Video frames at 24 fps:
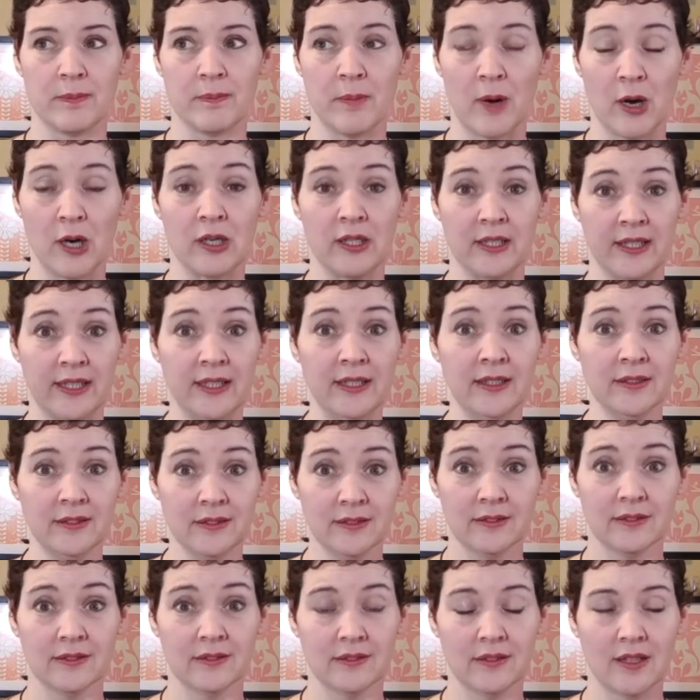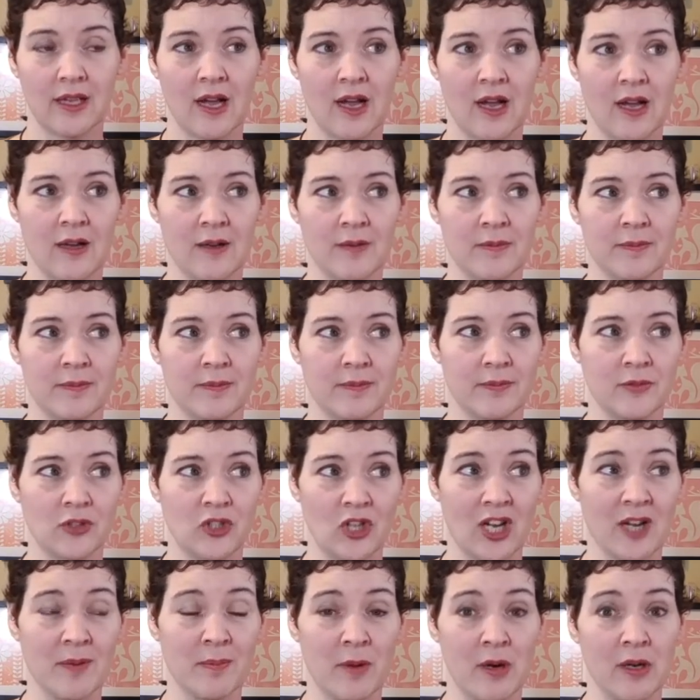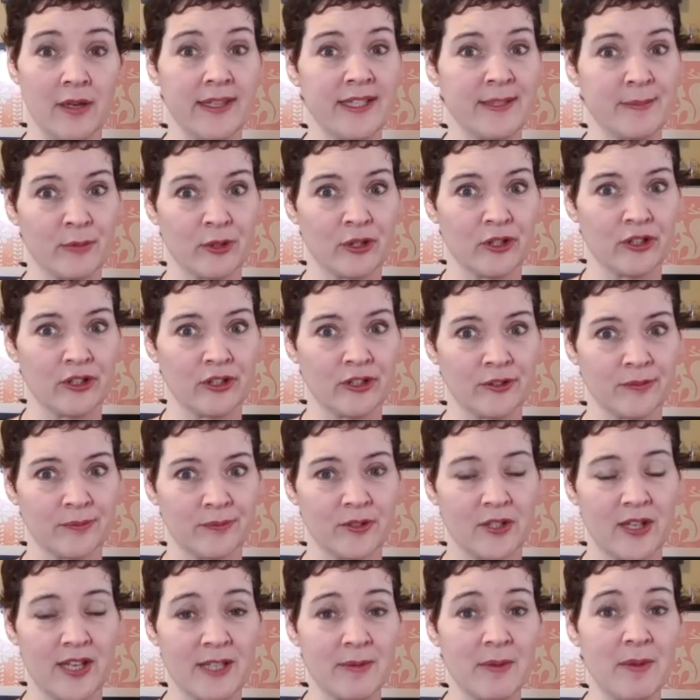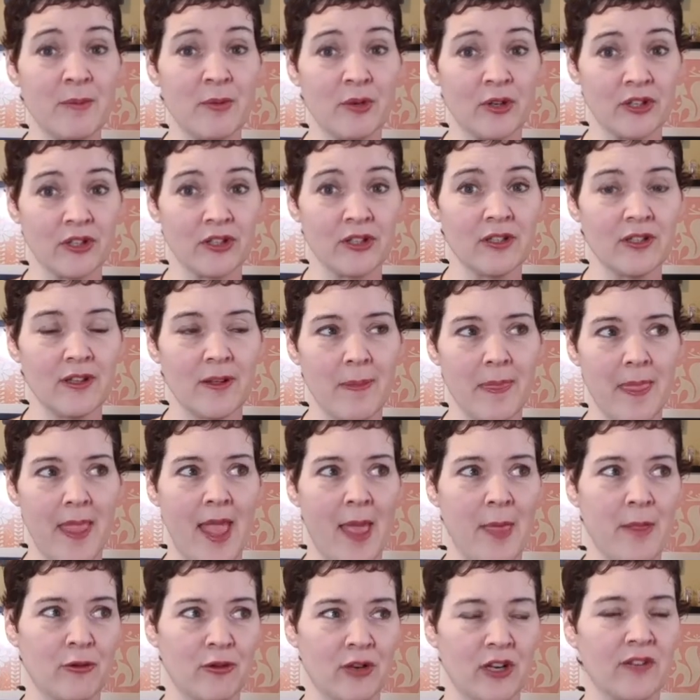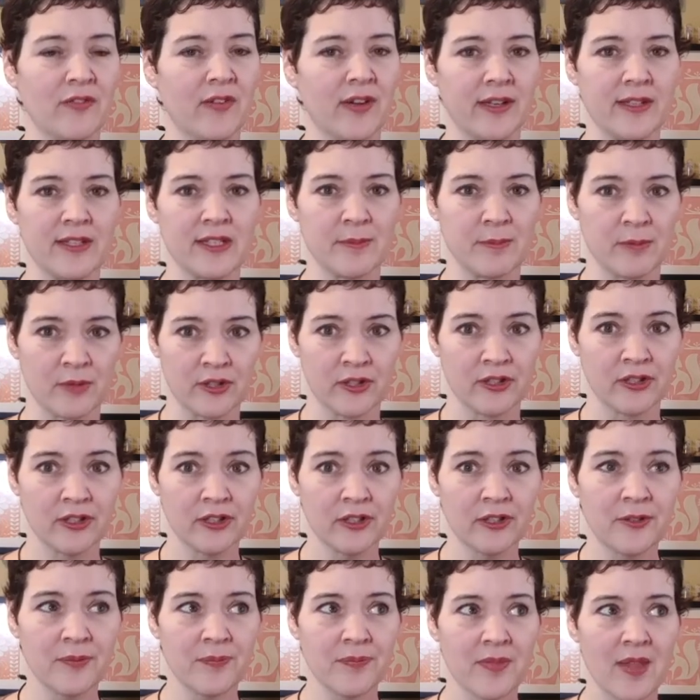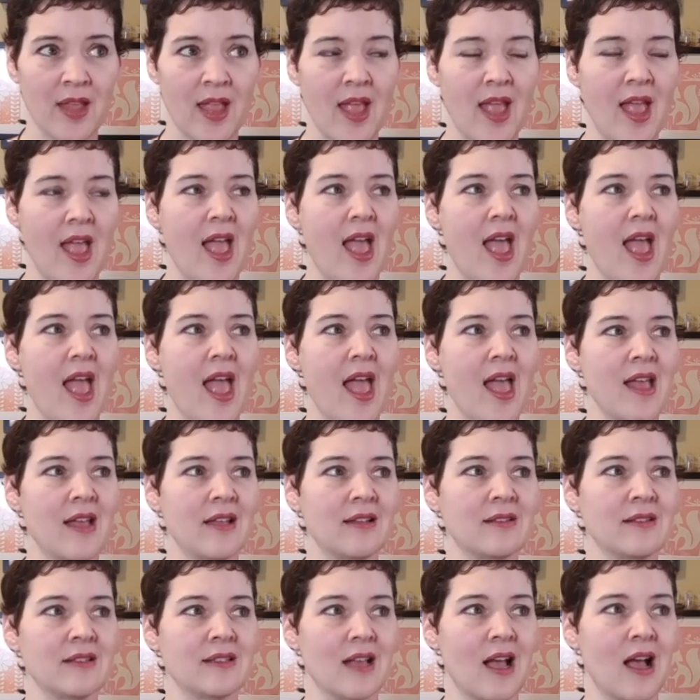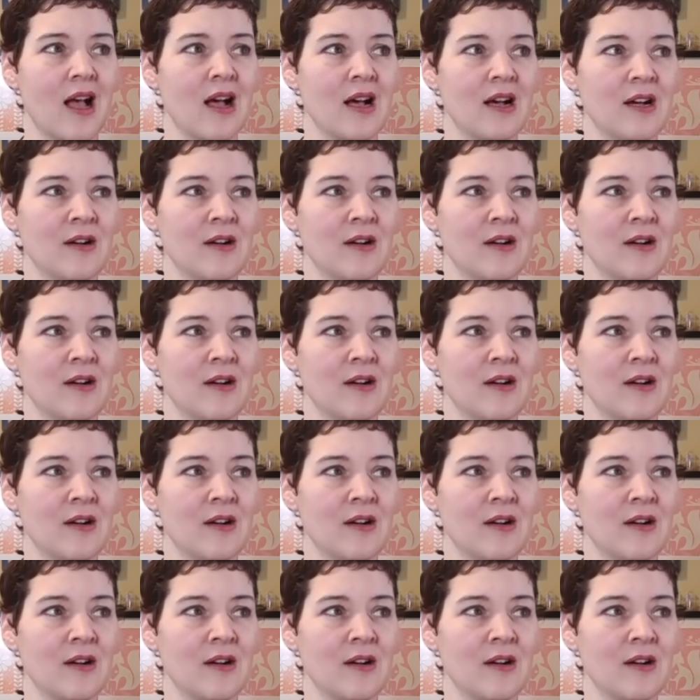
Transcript: Marley, Jacob Marley's murder. He's been murdered, and they're trying to find his murderer, and